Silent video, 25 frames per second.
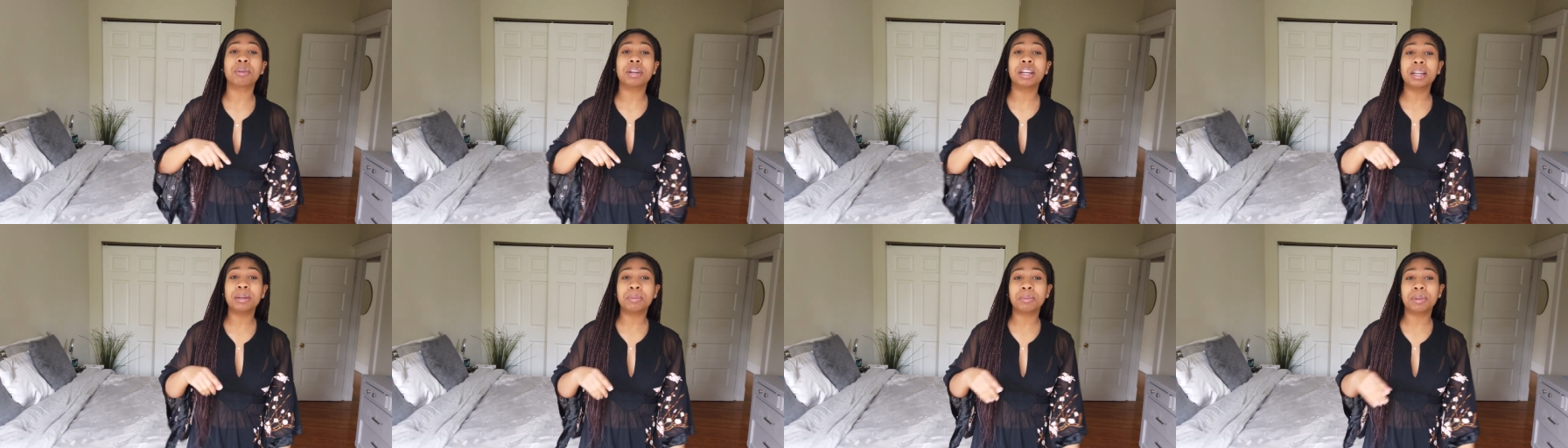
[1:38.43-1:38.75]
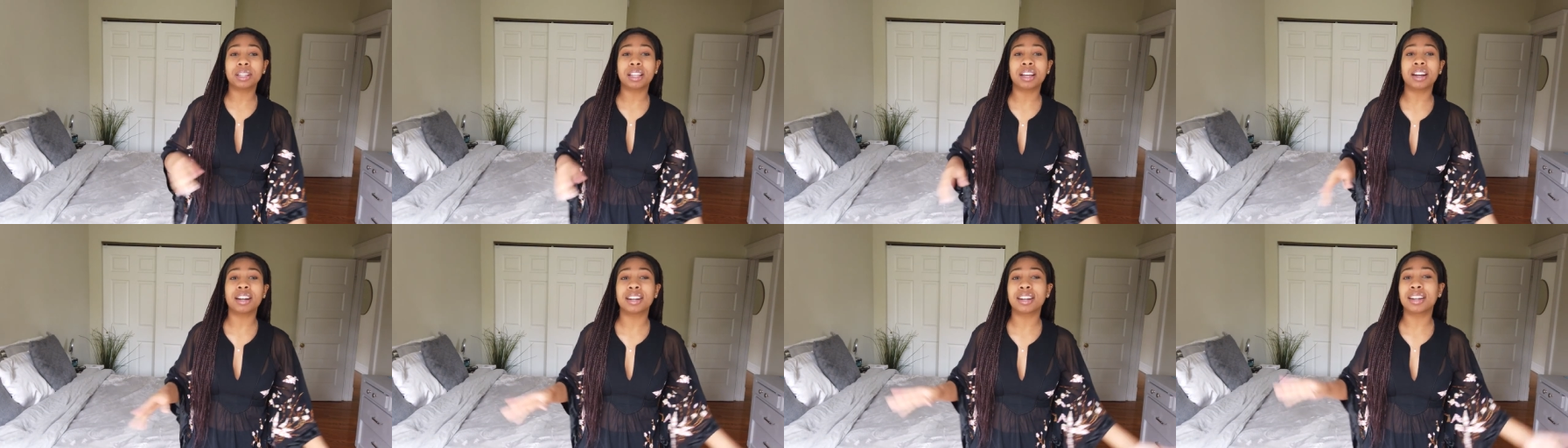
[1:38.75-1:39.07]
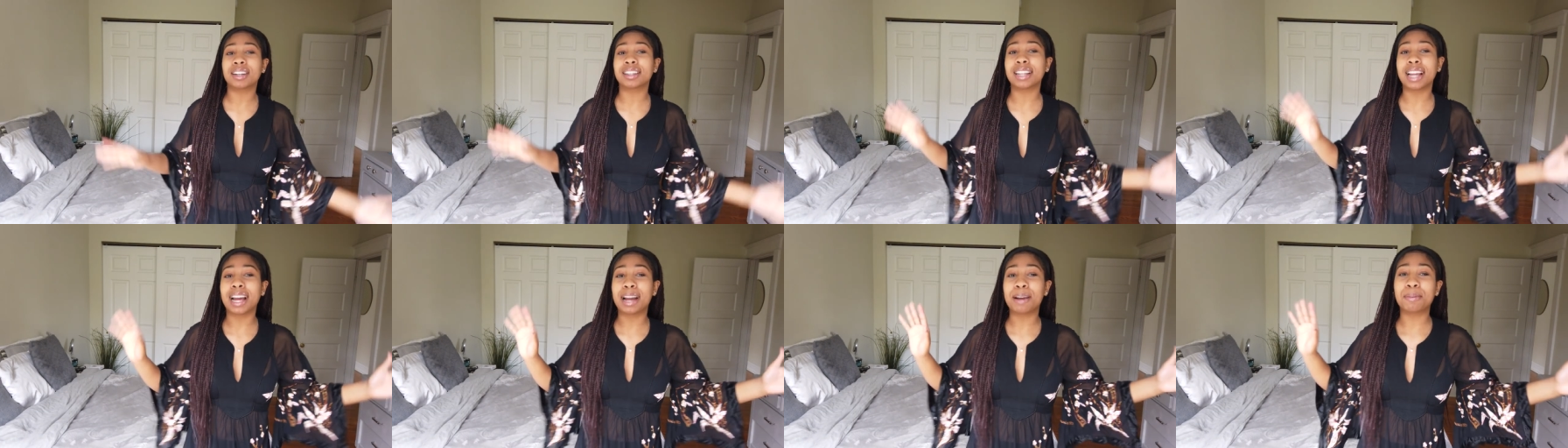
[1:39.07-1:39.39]
three with
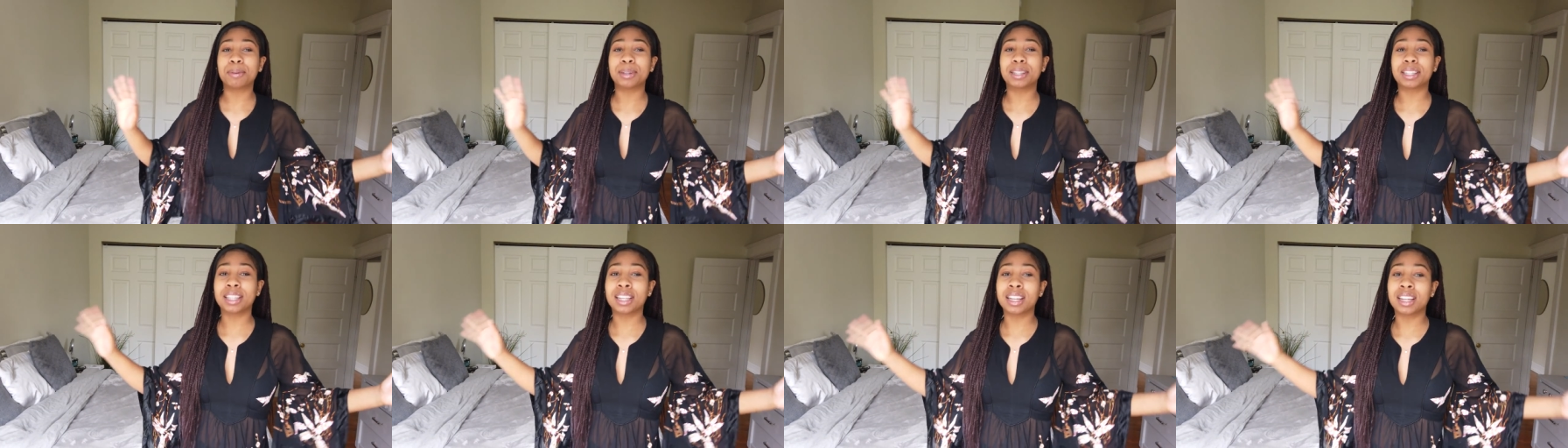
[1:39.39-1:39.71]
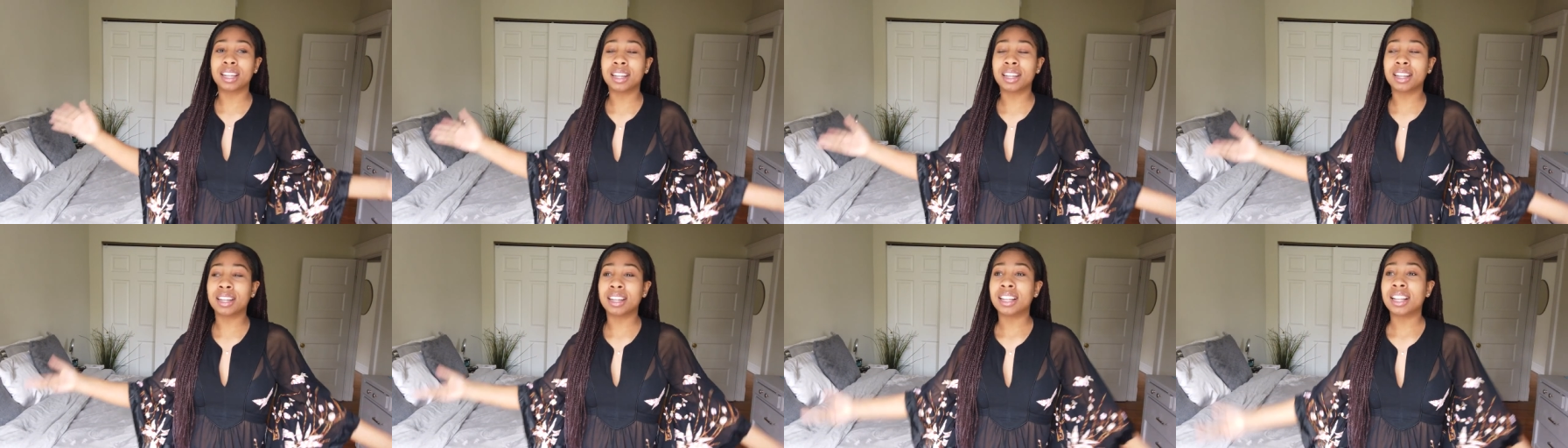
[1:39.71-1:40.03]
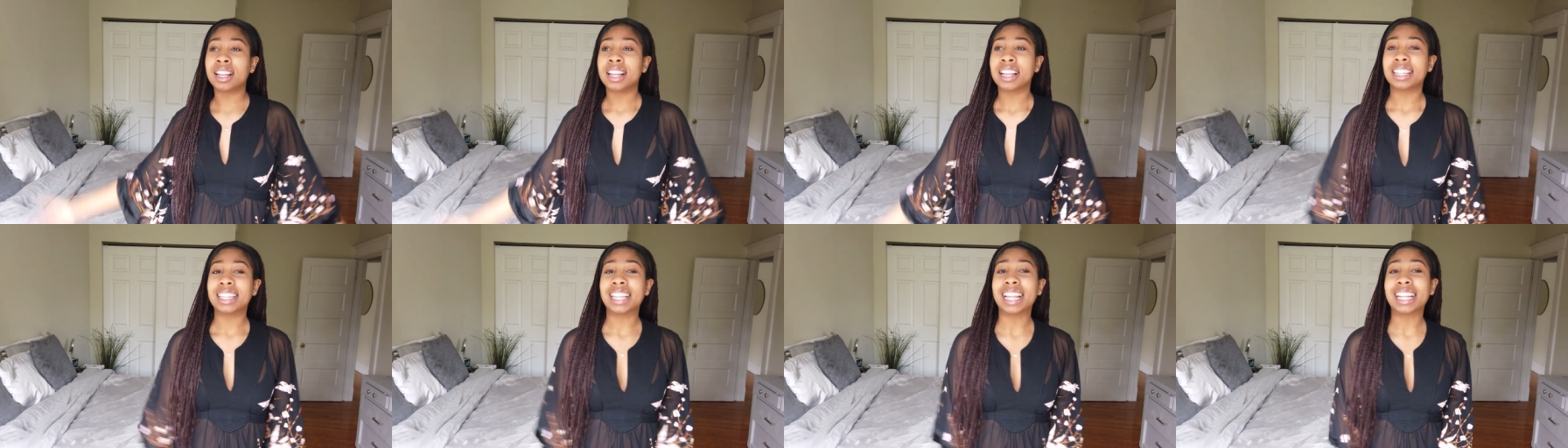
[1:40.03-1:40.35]
her, like with the
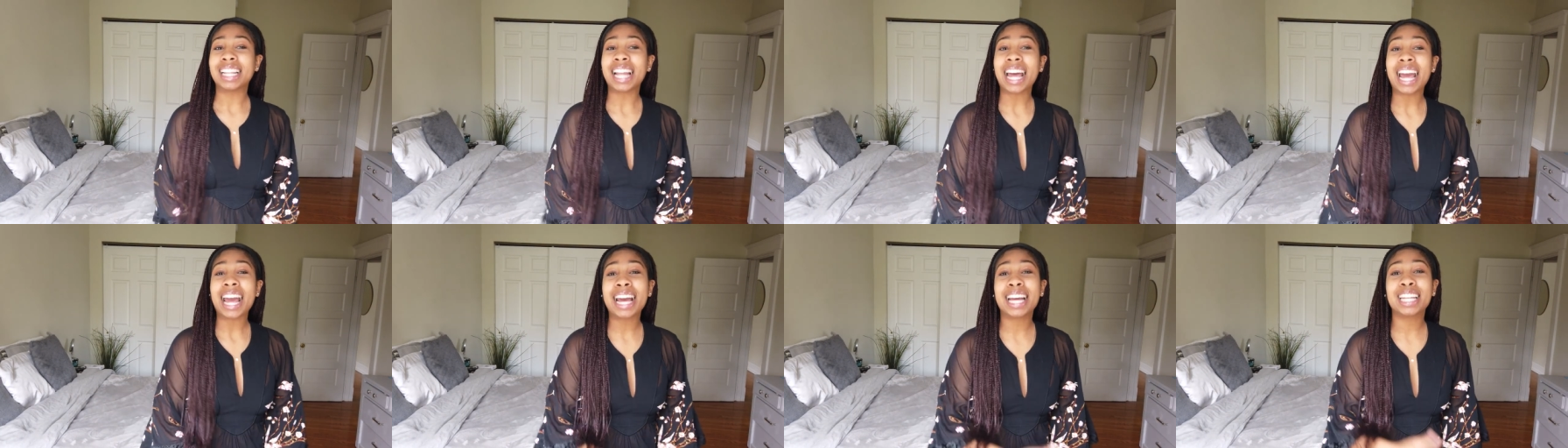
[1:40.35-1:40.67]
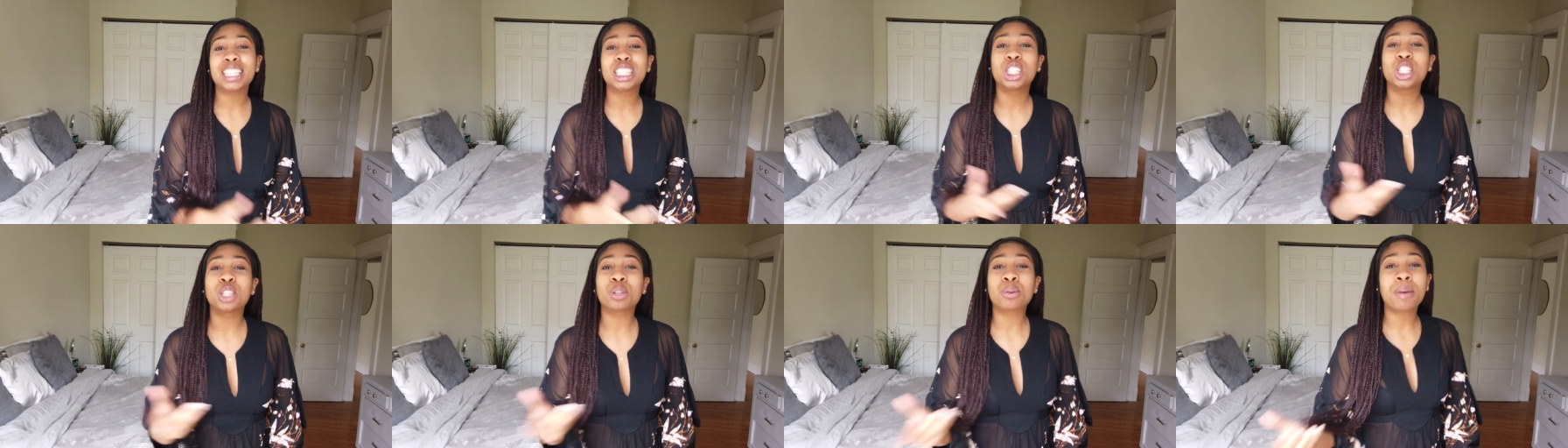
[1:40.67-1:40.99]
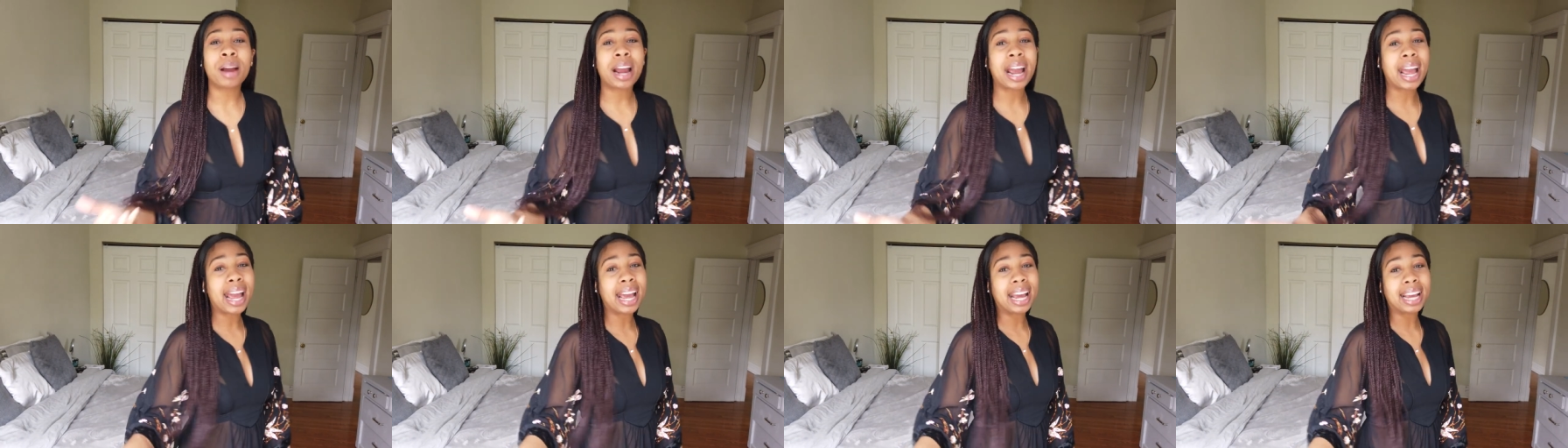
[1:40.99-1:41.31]
the Last
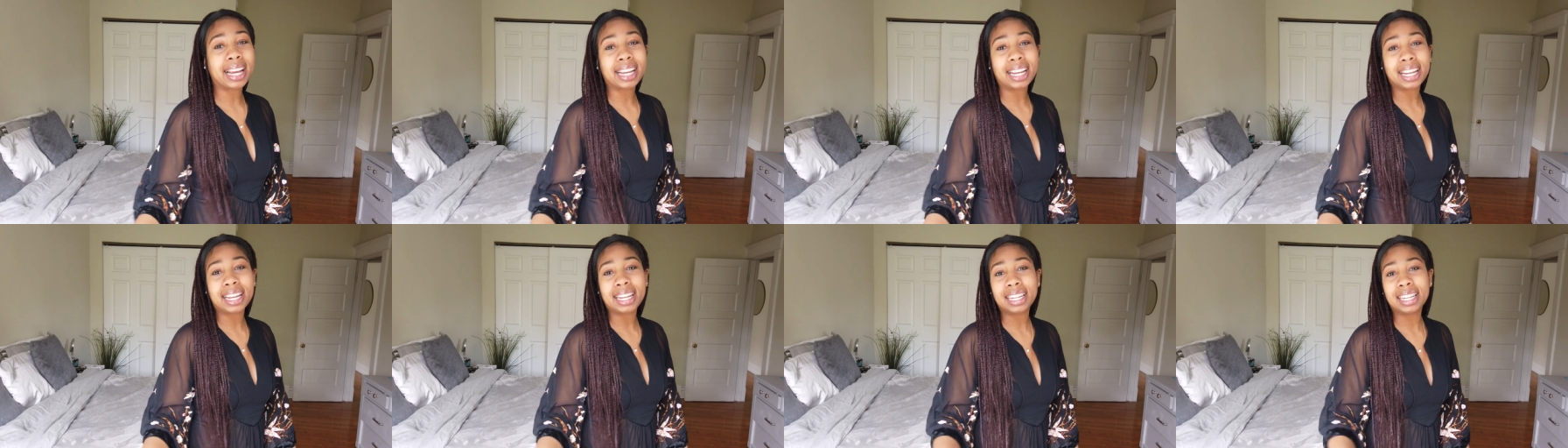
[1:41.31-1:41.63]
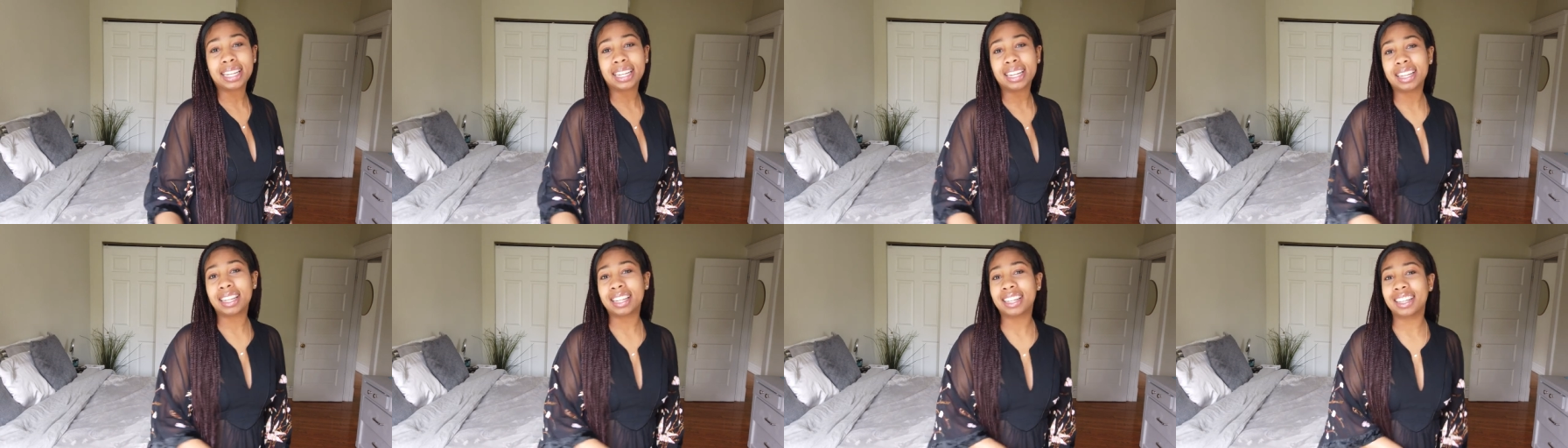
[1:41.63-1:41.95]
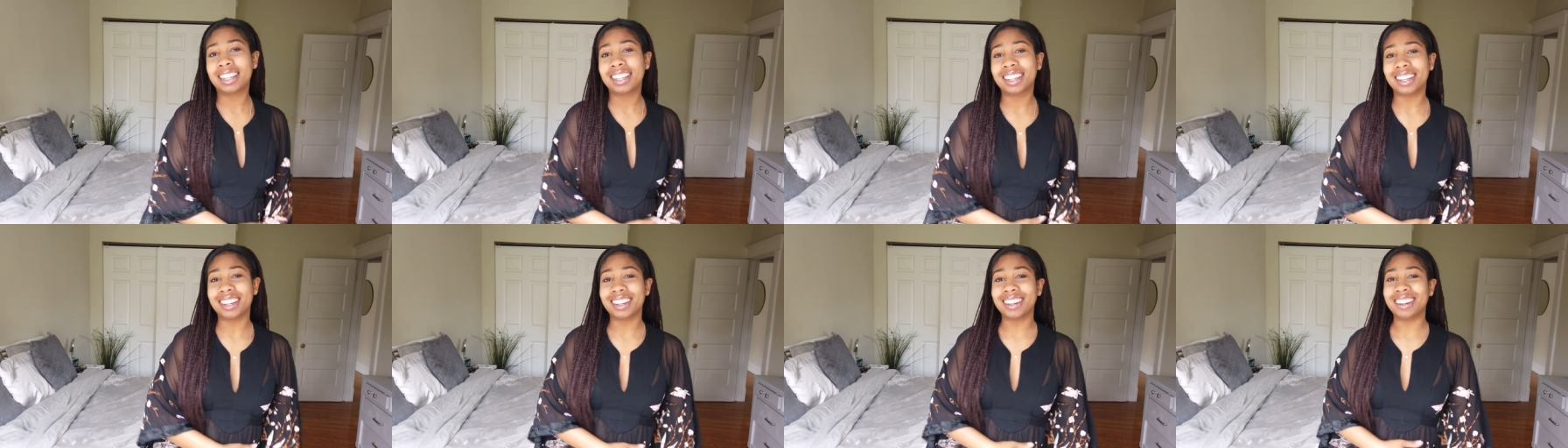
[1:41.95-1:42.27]

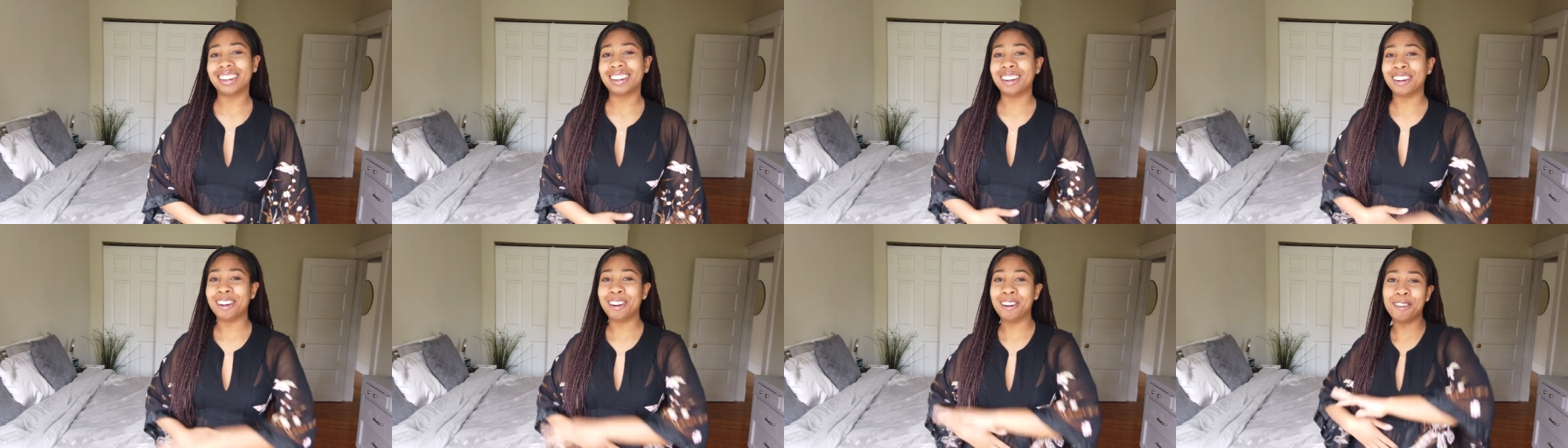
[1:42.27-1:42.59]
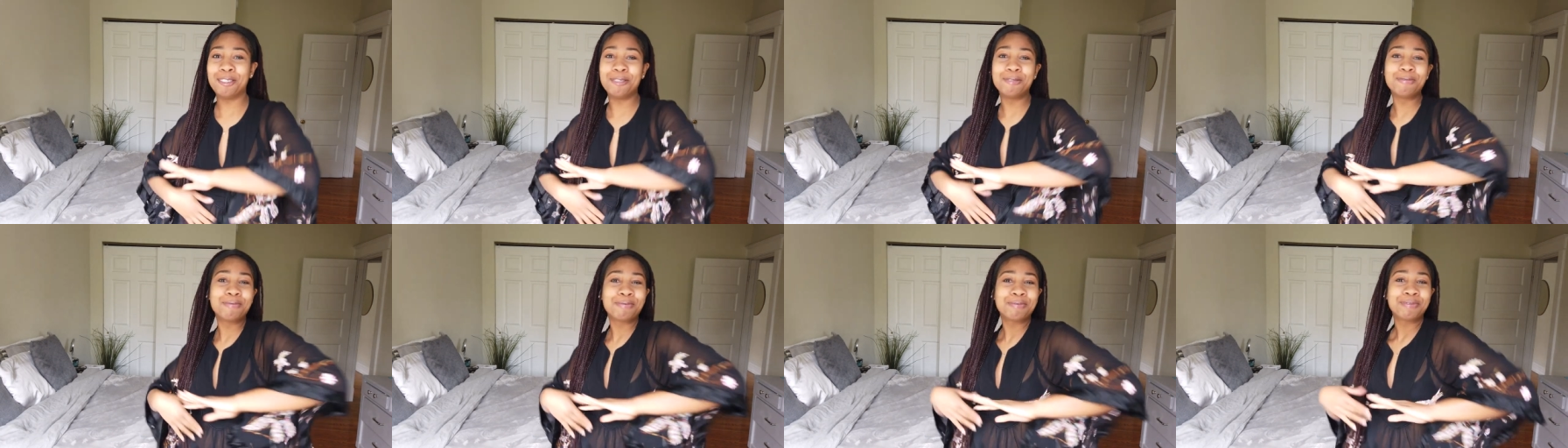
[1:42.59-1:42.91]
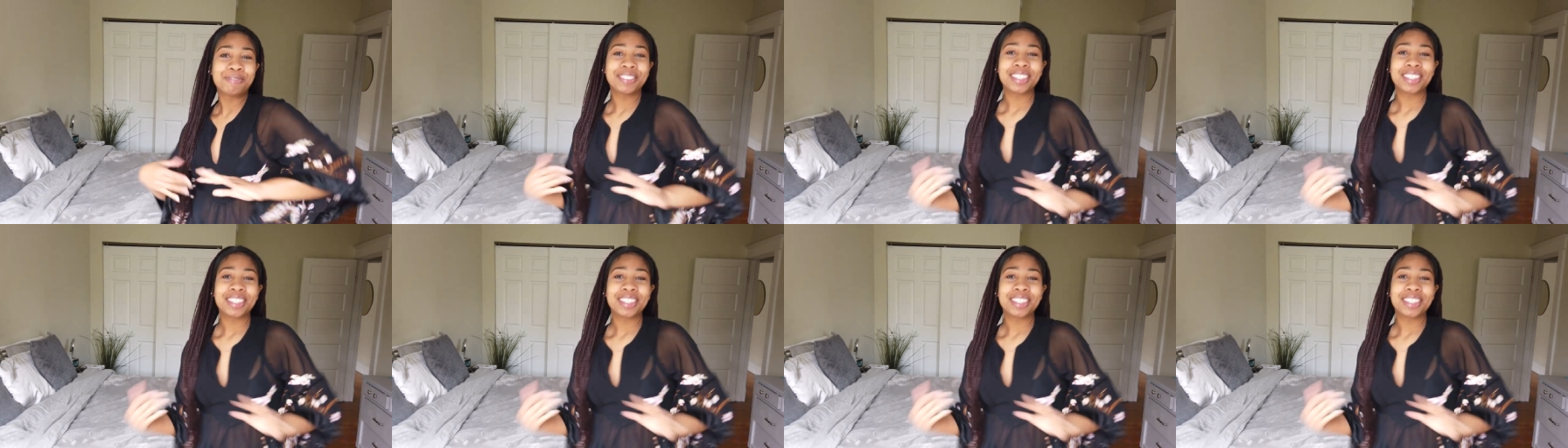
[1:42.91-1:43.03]
Dragon um,